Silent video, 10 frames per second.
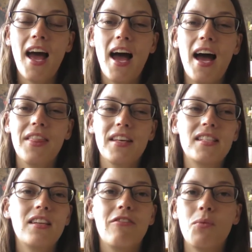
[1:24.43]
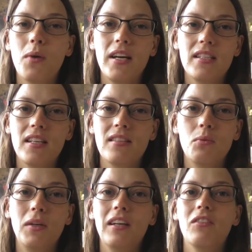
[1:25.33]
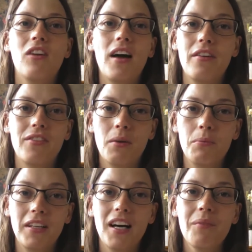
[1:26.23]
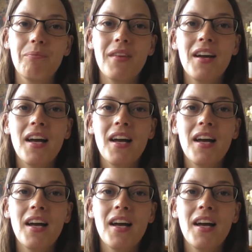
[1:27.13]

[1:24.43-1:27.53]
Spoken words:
And there's different ways this Wheel of Life can be done.